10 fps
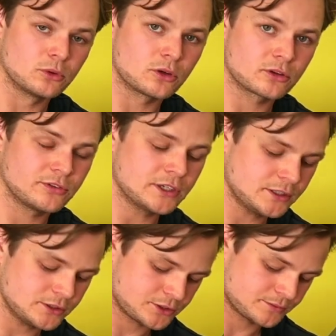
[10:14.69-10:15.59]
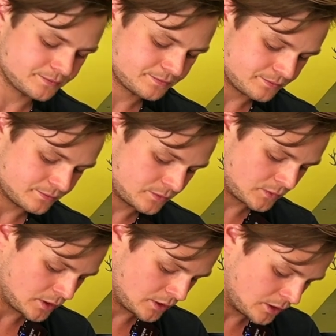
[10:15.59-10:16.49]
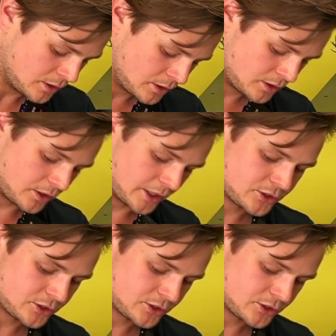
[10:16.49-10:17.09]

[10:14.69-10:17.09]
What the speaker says: lock fittings, like